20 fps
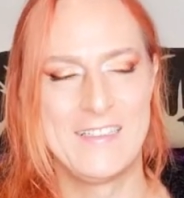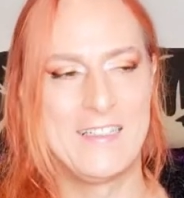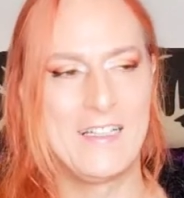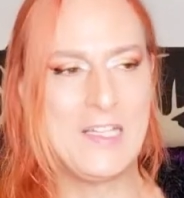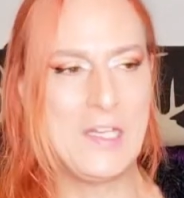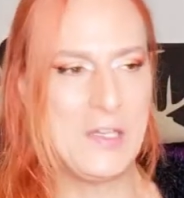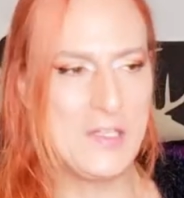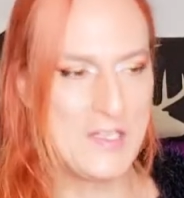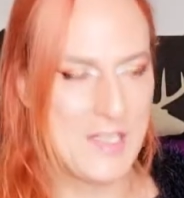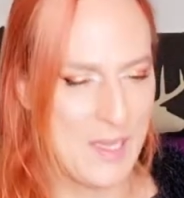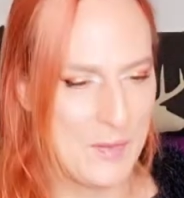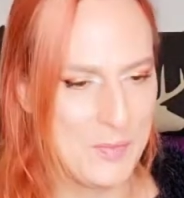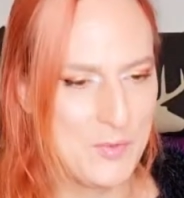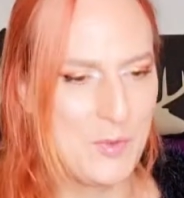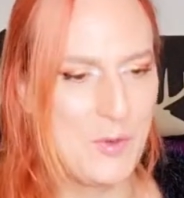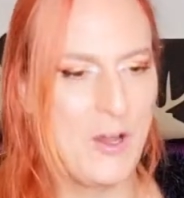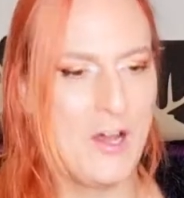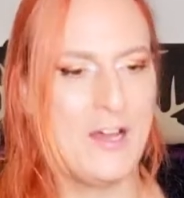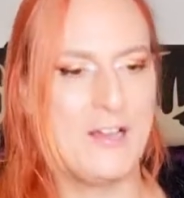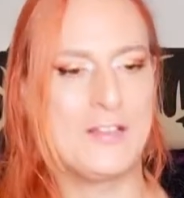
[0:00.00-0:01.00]
It is up
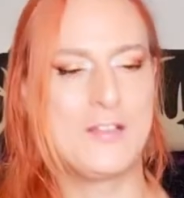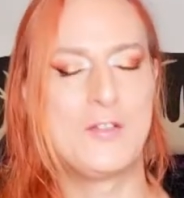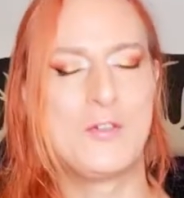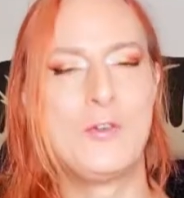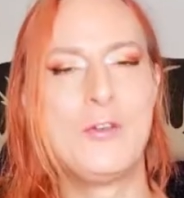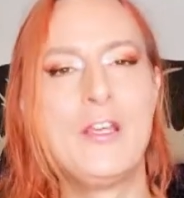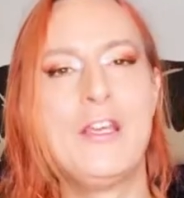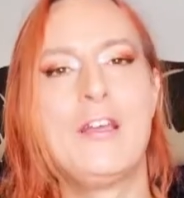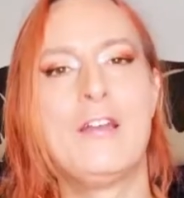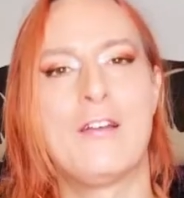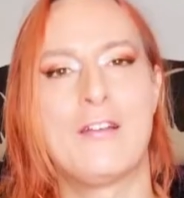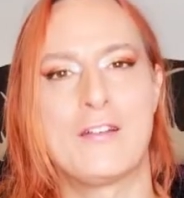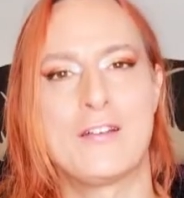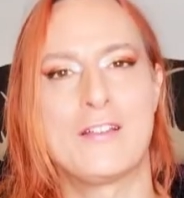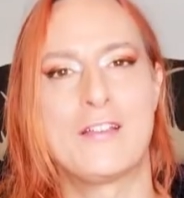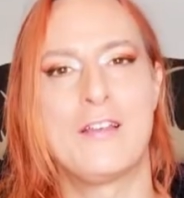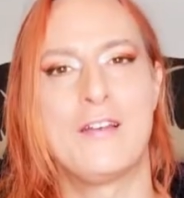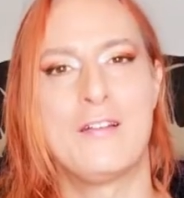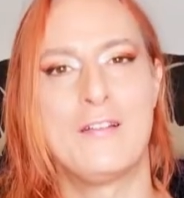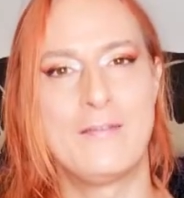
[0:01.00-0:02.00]
to us to heal
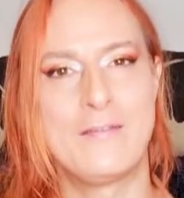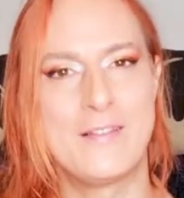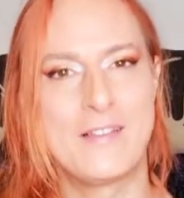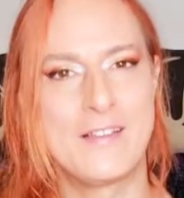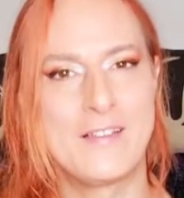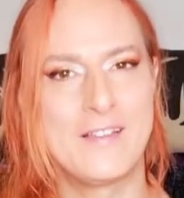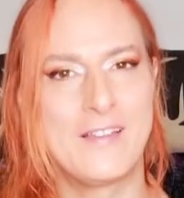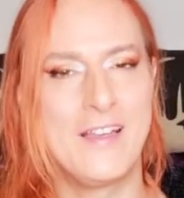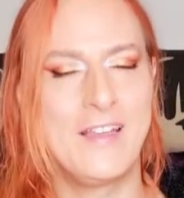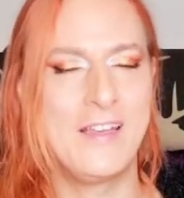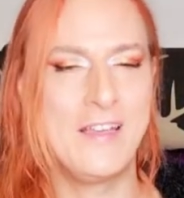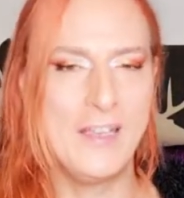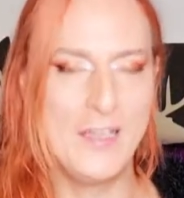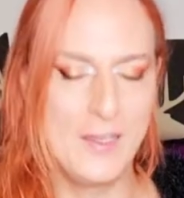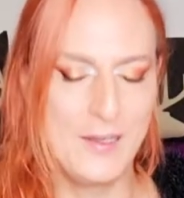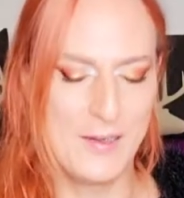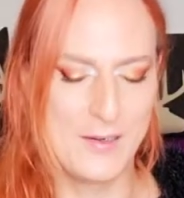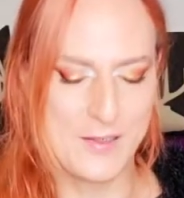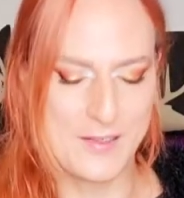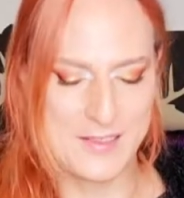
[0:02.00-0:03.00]
ourselves and
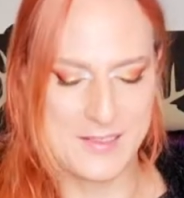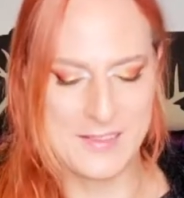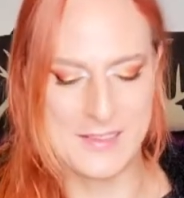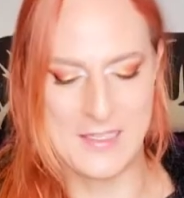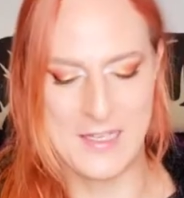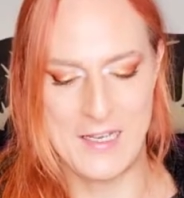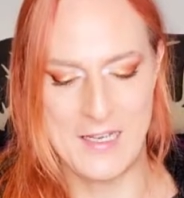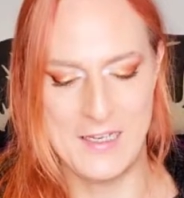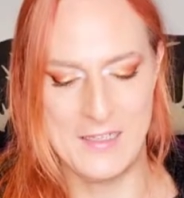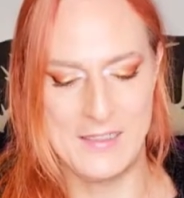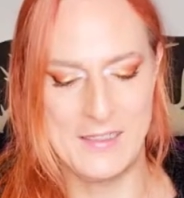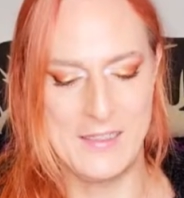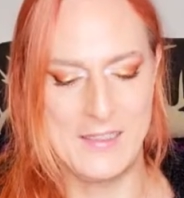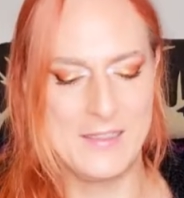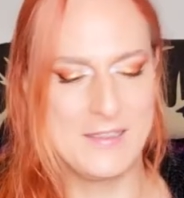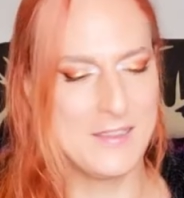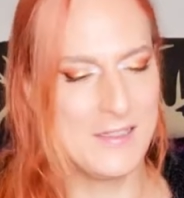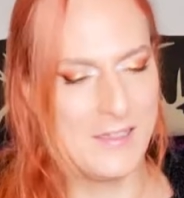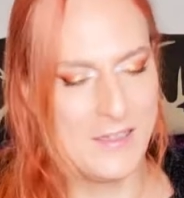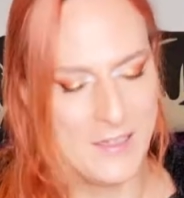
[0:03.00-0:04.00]
heal our
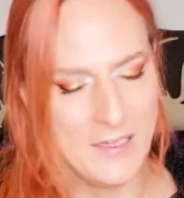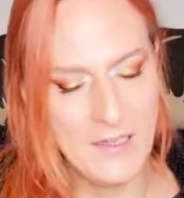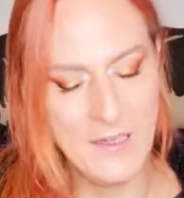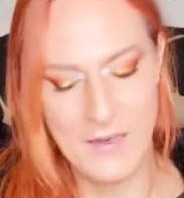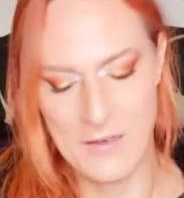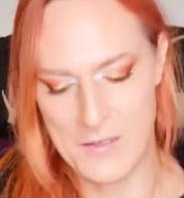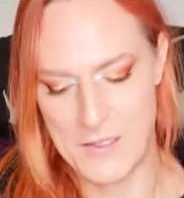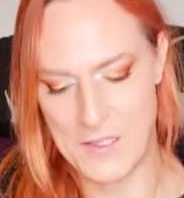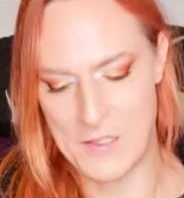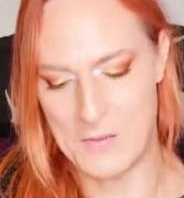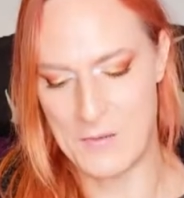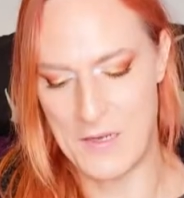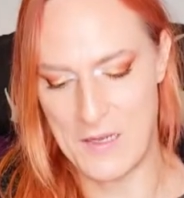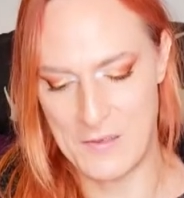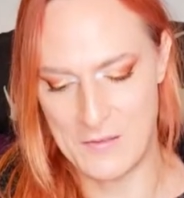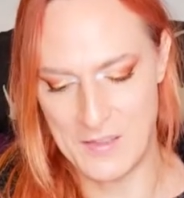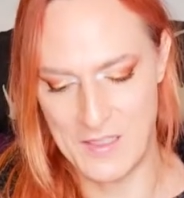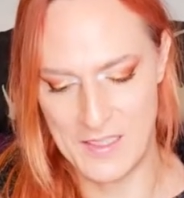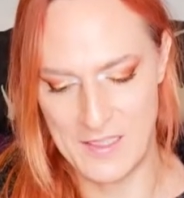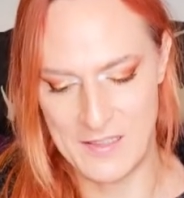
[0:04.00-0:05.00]
societies and heal our
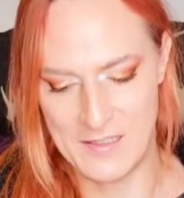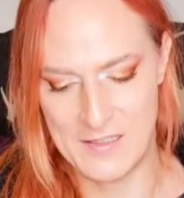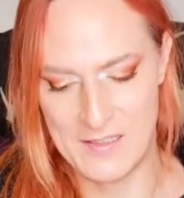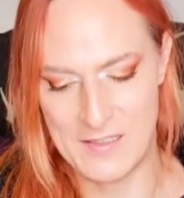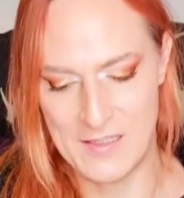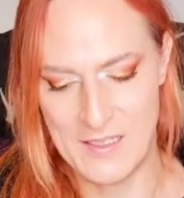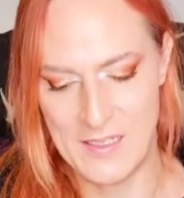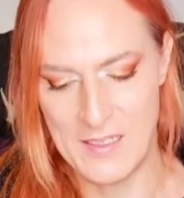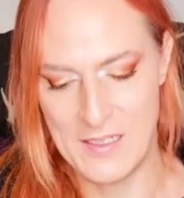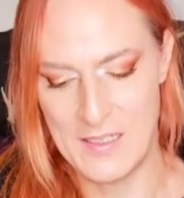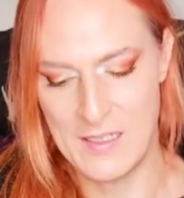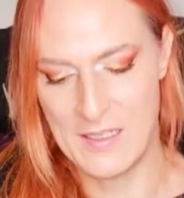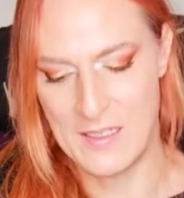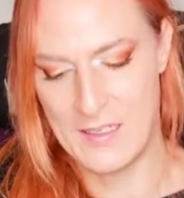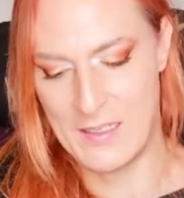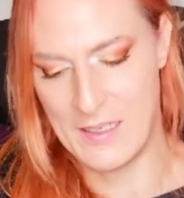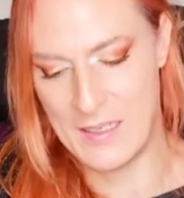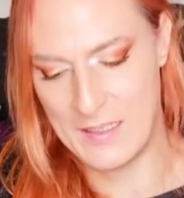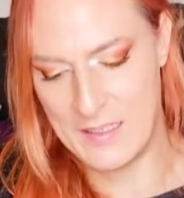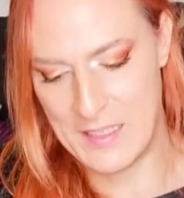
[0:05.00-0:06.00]
surroundings.
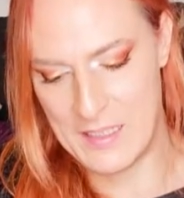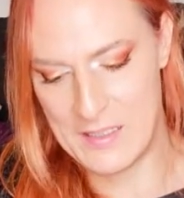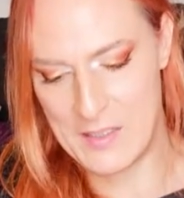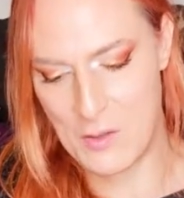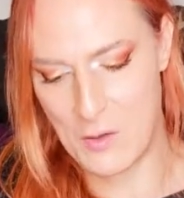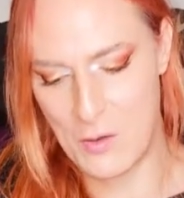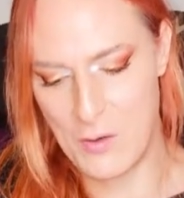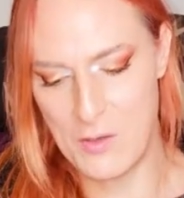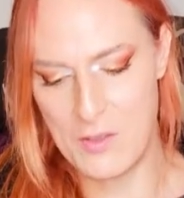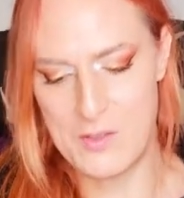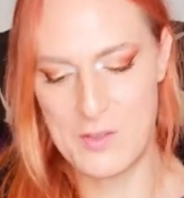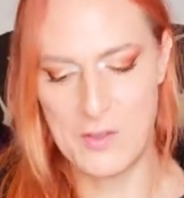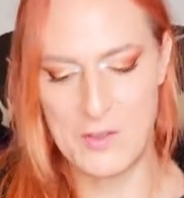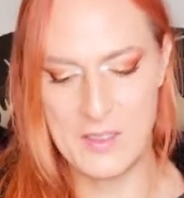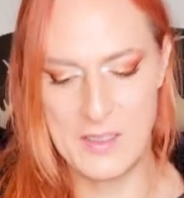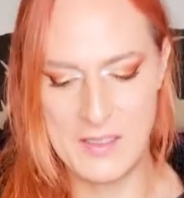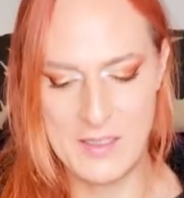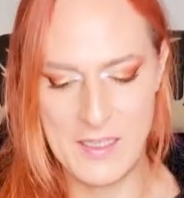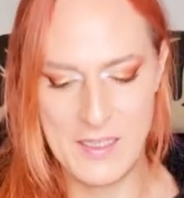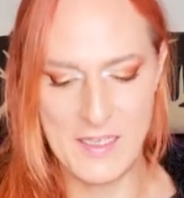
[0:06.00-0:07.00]
It is also
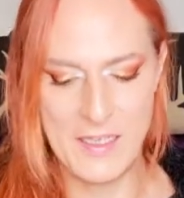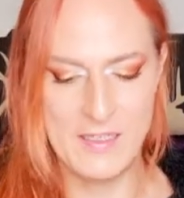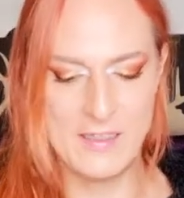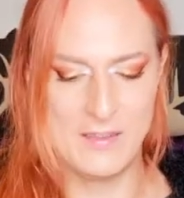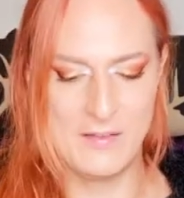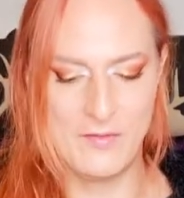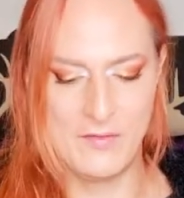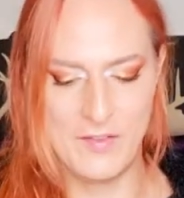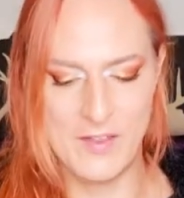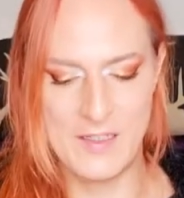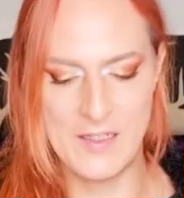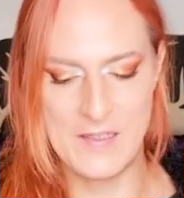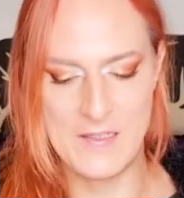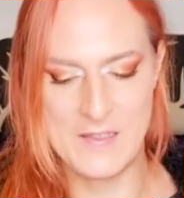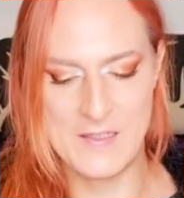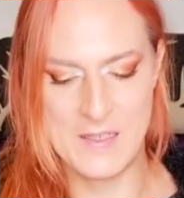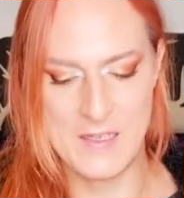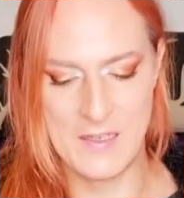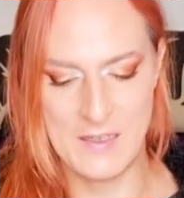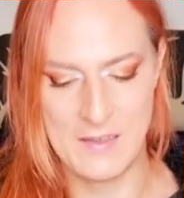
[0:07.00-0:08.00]
the day that
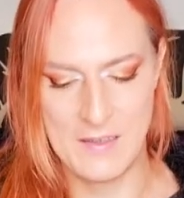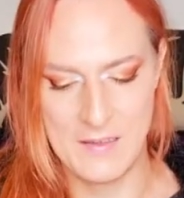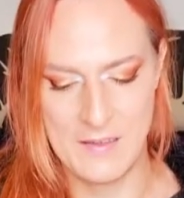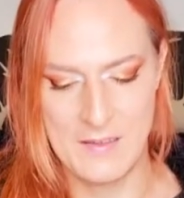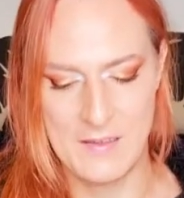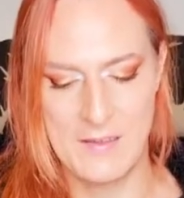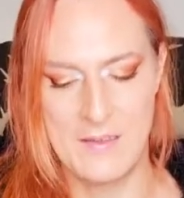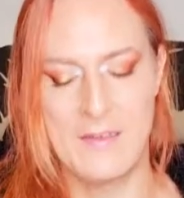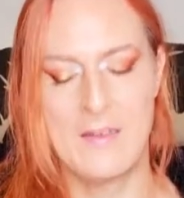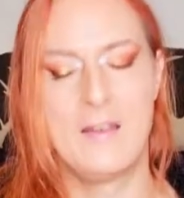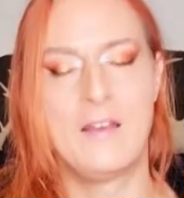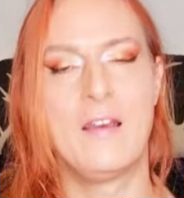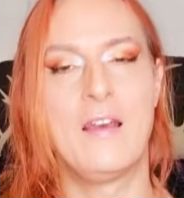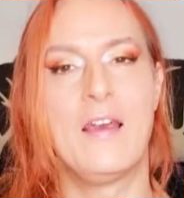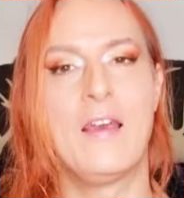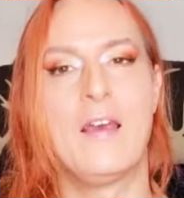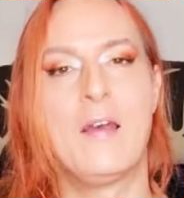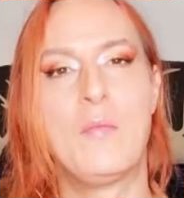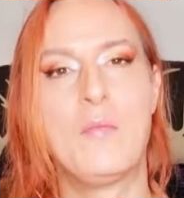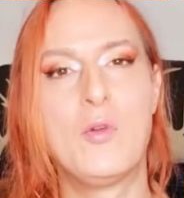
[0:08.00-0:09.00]
Venus and
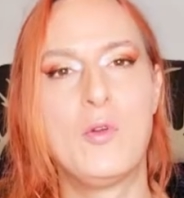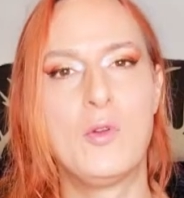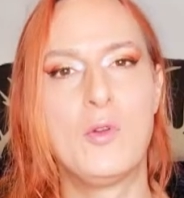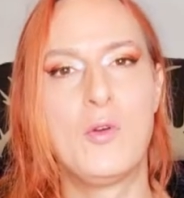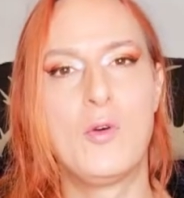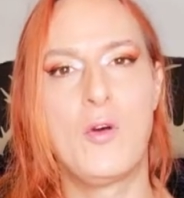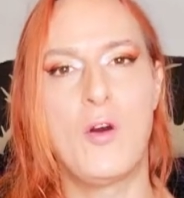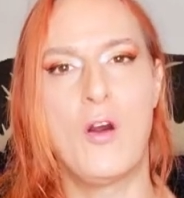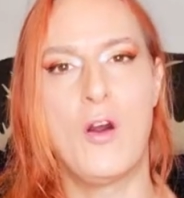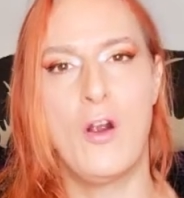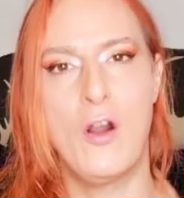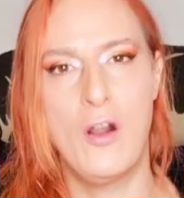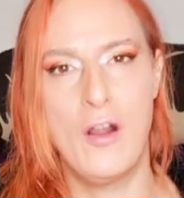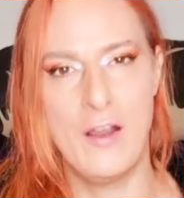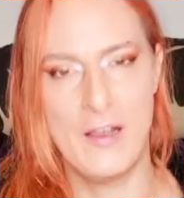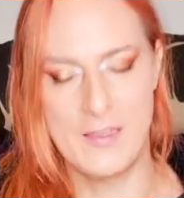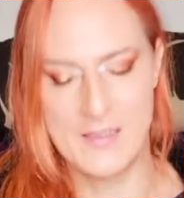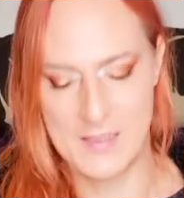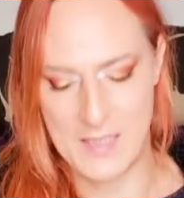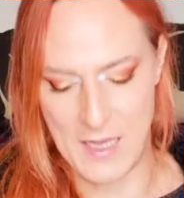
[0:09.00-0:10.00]
uh, Pluto are
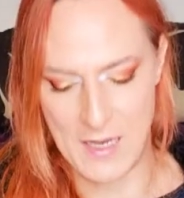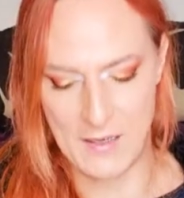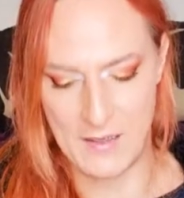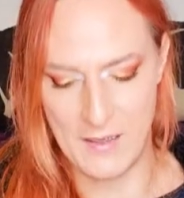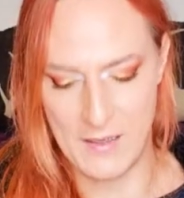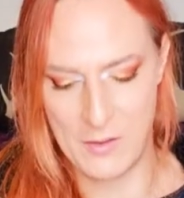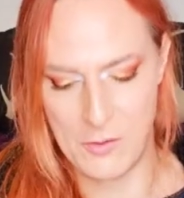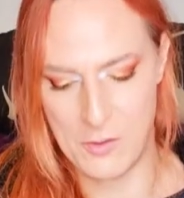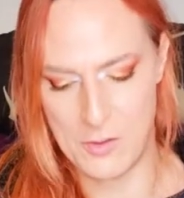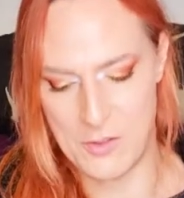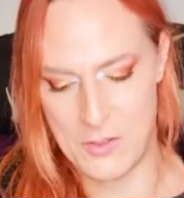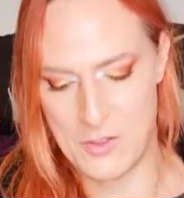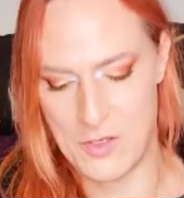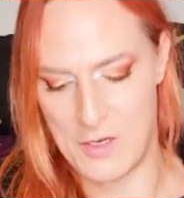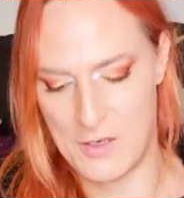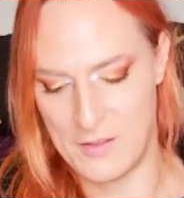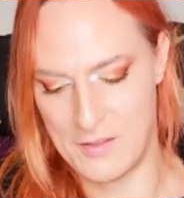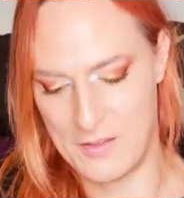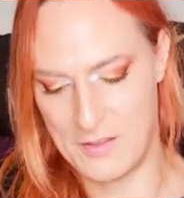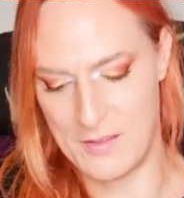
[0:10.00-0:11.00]
exactly
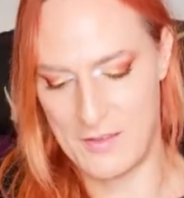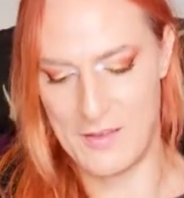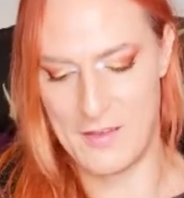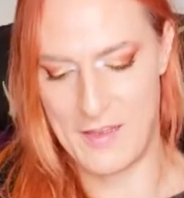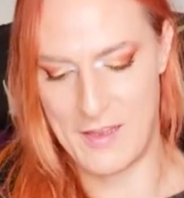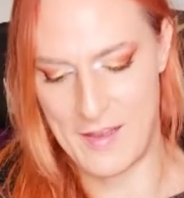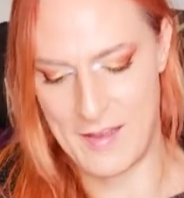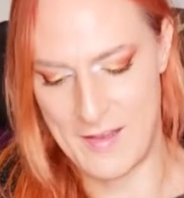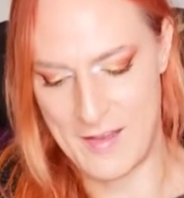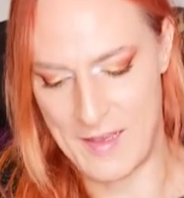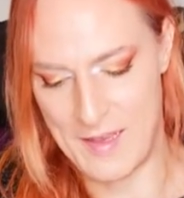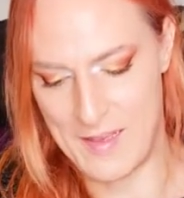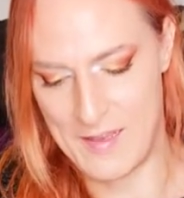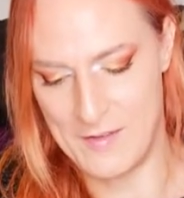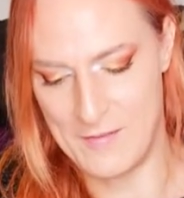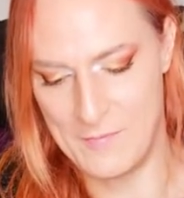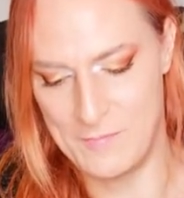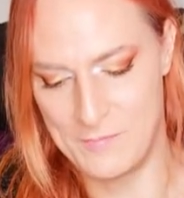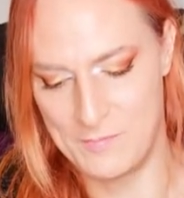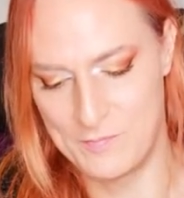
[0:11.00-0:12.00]
conjunct
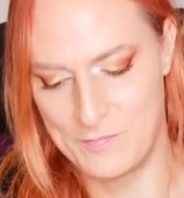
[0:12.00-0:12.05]
again.